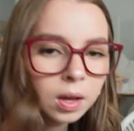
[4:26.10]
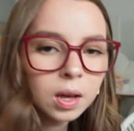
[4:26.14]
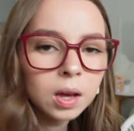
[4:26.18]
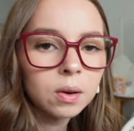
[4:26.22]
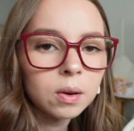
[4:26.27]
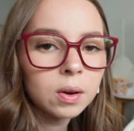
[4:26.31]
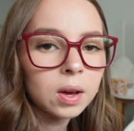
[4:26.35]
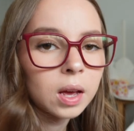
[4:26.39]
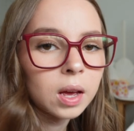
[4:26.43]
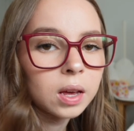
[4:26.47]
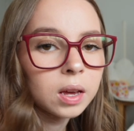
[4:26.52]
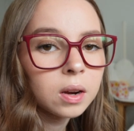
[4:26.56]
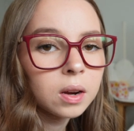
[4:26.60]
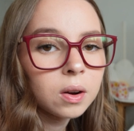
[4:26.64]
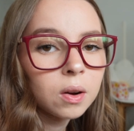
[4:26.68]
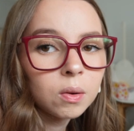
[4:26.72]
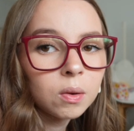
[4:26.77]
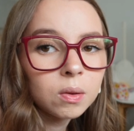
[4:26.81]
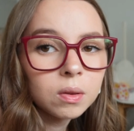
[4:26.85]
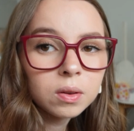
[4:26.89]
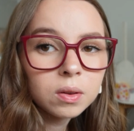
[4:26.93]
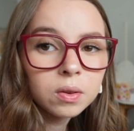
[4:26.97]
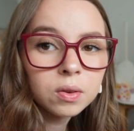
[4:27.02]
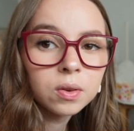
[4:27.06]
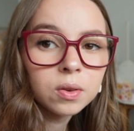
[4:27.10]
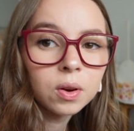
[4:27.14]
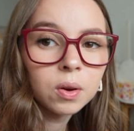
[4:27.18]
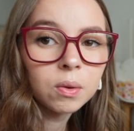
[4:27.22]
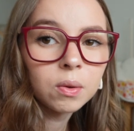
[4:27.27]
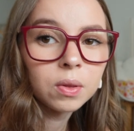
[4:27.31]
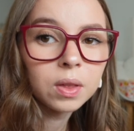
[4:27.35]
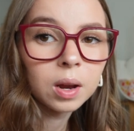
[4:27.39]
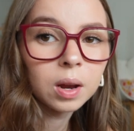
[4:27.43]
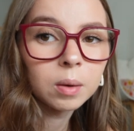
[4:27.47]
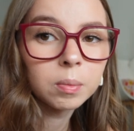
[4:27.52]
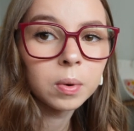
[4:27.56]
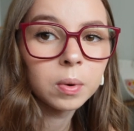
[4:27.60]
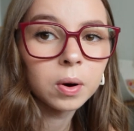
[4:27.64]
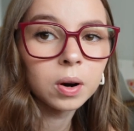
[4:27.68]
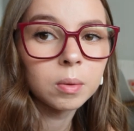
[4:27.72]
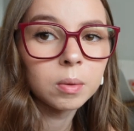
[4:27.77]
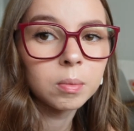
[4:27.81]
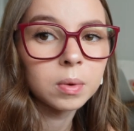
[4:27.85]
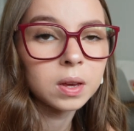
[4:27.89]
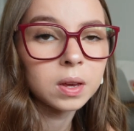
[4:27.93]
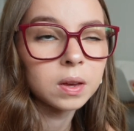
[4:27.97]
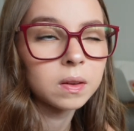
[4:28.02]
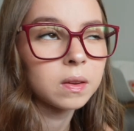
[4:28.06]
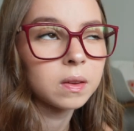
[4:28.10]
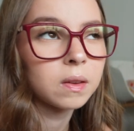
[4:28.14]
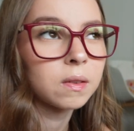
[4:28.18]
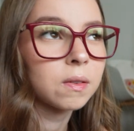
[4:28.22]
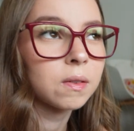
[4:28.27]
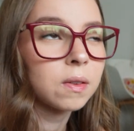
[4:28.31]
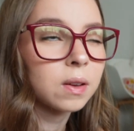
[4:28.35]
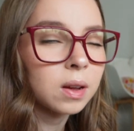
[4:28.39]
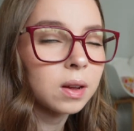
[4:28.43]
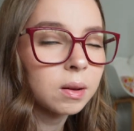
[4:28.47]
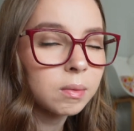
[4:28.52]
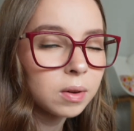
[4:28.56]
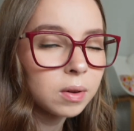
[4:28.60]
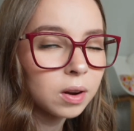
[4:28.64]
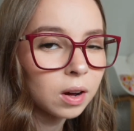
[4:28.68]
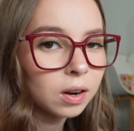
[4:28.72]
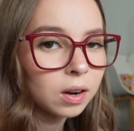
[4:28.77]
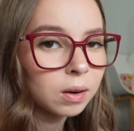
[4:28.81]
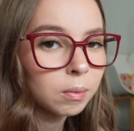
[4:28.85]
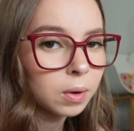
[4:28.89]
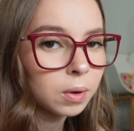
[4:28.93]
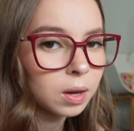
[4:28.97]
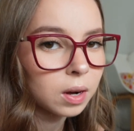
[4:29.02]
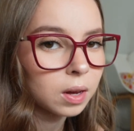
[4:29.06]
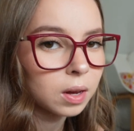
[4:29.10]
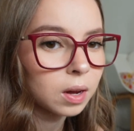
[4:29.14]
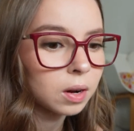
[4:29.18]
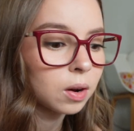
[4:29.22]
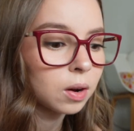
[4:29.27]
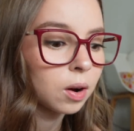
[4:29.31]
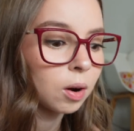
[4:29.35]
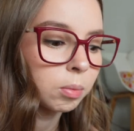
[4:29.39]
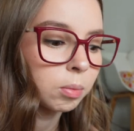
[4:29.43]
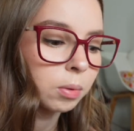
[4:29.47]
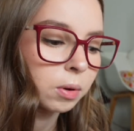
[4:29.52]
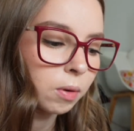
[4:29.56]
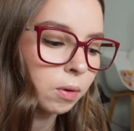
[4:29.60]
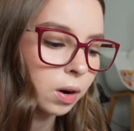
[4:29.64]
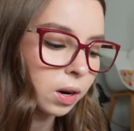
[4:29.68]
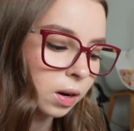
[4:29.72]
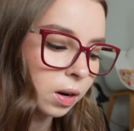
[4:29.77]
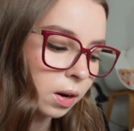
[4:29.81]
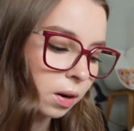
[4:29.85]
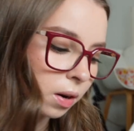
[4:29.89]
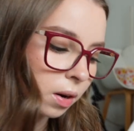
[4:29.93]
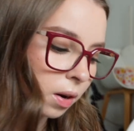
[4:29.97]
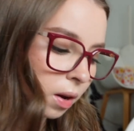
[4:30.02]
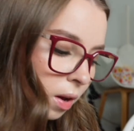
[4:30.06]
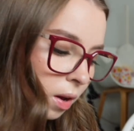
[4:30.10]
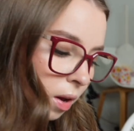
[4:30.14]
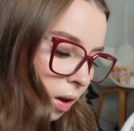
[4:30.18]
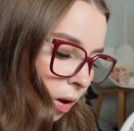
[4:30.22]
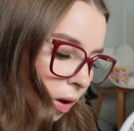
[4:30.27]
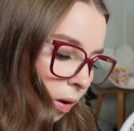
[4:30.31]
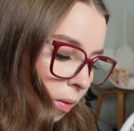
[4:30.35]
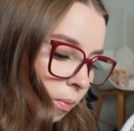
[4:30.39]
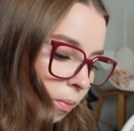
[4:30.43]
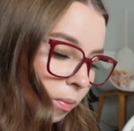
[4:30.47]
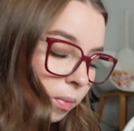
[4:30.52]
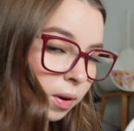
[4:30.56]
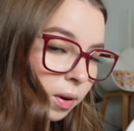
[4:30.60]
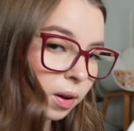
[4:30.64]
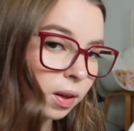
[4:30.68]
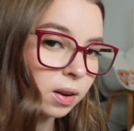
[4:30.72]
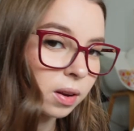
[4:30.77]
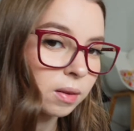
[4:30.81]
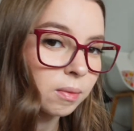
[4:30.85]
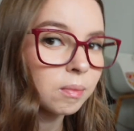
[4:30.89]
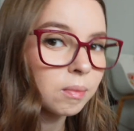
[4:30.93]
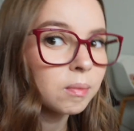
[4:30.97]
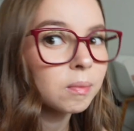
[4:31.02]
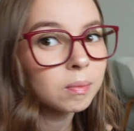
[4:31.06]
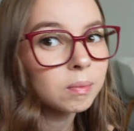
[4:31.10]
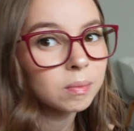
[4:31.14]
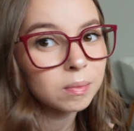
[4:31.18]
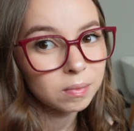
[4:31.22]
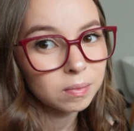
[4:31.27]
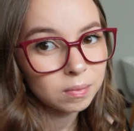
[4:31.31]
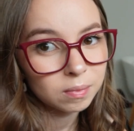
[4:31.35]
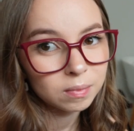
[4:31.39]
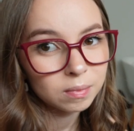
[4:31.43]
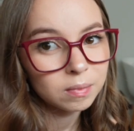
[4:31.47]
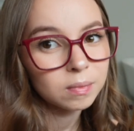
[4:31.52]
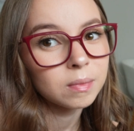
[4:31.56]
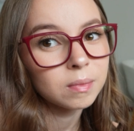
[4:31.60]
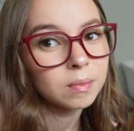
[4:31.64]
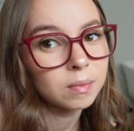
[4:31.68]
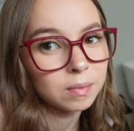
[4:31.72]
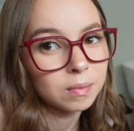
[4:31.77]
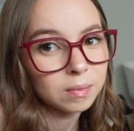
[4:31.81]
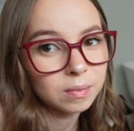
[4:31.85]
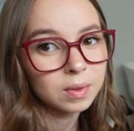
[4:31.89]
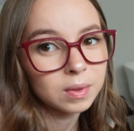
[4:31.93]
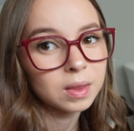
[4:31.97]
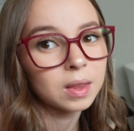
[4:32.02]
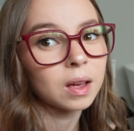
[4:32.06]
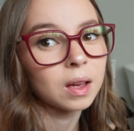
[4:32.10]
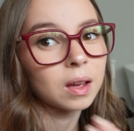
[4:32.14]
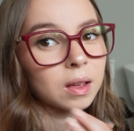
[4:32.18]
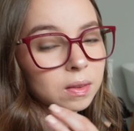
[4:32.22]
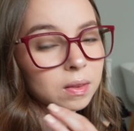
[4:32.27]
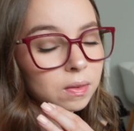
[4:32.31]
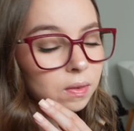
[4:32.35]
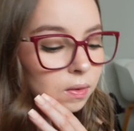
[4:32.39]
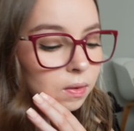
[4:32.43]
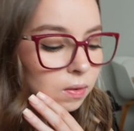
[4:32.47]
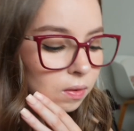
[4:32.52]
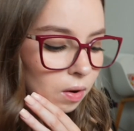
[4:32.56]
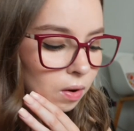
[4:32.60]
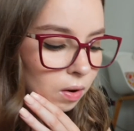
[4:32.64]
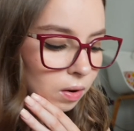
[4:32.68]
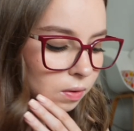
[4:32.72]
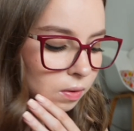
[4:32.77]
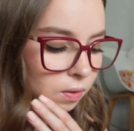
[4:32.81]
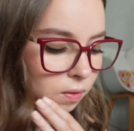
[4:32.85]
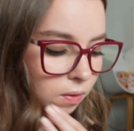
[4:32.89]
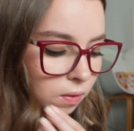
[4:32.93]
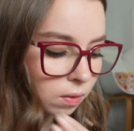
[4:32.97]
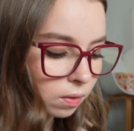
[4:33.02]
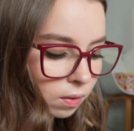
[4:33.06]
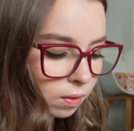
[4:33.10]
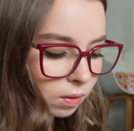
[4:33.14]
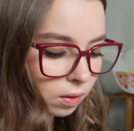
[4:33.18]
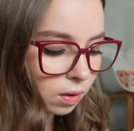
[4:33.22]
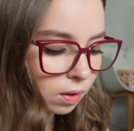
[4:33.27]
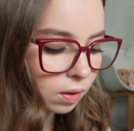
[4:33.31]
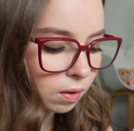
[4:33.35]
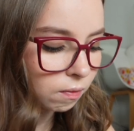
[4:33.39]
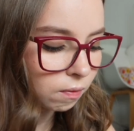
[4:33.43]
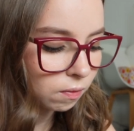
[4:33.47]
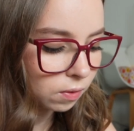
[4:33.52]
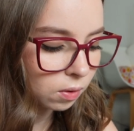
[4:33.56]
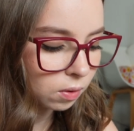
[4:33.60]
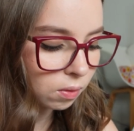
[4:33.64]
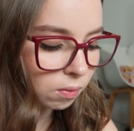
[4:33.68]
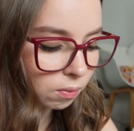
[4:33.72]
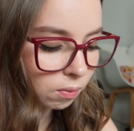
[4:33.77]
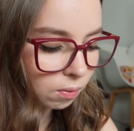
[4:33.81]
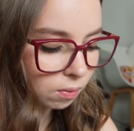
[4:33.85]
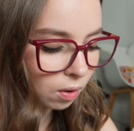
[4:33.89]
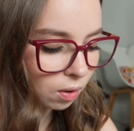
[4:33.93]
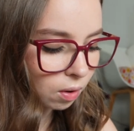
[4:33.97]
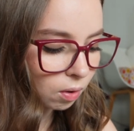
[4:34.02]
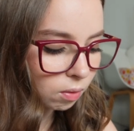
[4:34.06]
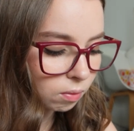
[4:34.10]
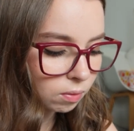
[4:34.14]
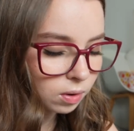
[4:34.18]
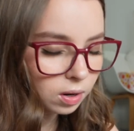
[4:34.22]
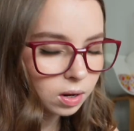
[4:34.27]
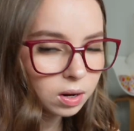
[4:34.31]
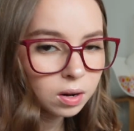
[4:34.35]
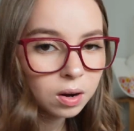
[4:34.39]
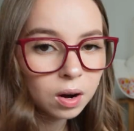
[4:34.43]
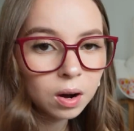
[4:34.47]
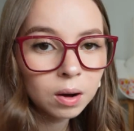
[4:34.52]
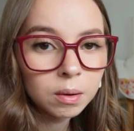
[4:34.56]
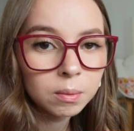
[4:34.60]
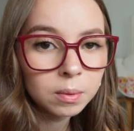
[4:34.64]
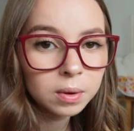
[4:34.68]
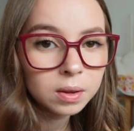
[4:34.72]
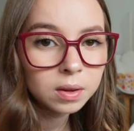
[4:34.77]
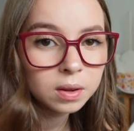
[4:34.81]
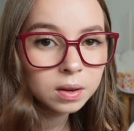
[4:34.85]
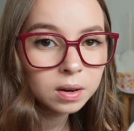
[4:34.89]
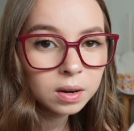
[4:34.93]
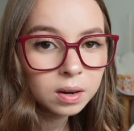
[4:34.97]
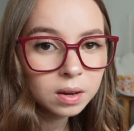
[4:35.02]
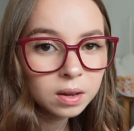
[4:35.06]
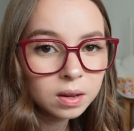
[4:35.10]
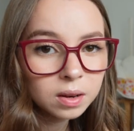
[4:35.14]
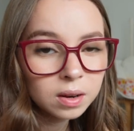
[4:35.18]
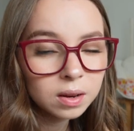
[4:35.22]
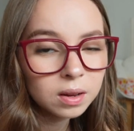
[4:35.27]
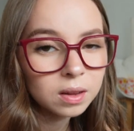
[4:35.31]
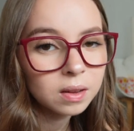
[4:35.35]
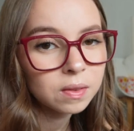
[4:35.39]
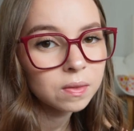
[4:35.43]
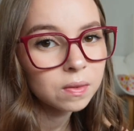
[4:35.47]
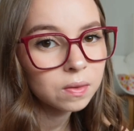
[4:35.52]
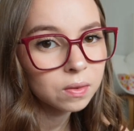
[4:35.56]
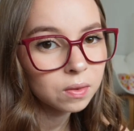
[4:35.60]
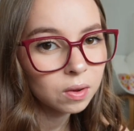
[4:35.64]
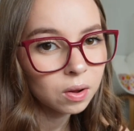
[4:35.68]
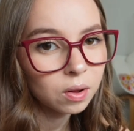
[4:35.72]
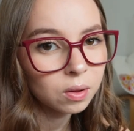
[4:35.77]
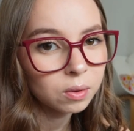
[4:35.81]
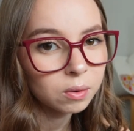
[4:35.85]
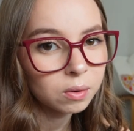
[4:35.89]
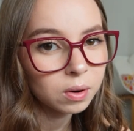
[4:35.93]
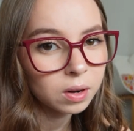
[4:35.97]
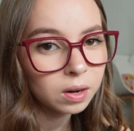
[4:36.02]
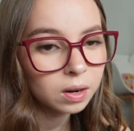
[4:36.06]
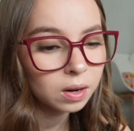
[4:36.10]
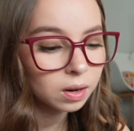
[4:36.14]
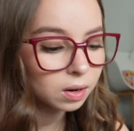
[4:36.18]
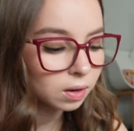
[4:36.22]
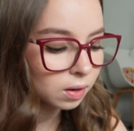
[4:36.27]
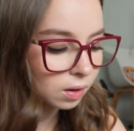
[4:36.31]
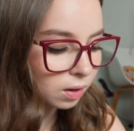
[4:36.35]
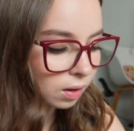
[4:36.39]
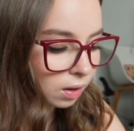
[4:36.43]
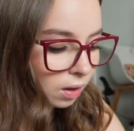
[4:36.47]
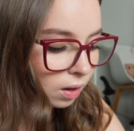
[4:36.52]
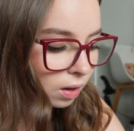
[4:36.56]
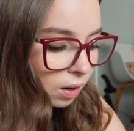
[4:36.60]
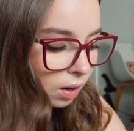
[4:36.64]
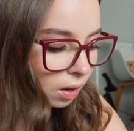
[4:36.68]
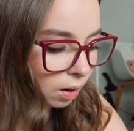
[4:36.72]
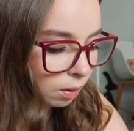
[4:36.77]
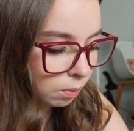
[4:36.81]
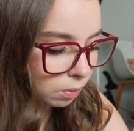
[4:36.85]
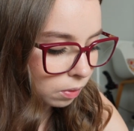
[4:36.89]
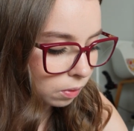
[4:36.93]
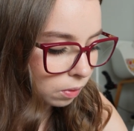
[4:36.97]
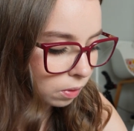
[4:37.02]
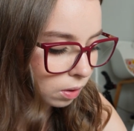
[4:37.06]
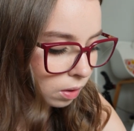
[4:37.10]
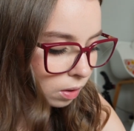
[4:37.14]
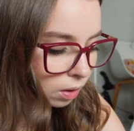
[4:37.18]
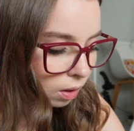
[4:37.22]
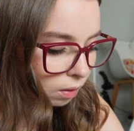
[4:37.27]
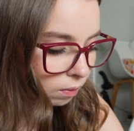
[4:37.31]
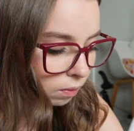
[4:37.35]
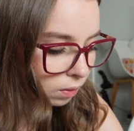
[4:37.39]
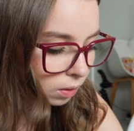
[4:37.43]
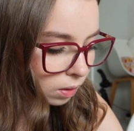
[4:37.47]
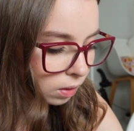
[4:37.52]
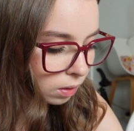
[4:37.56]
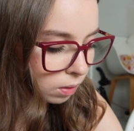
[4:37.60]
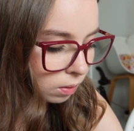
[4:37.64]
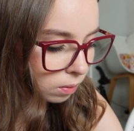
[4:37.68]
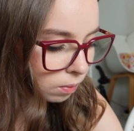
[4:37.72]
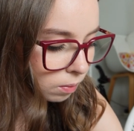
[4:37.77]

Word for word: Okay, I can only show that part because if I'm not, I'm gonna get copyrighted. But that's the song. It's if you already commented it, it's tolerate it, and I absolutely love it.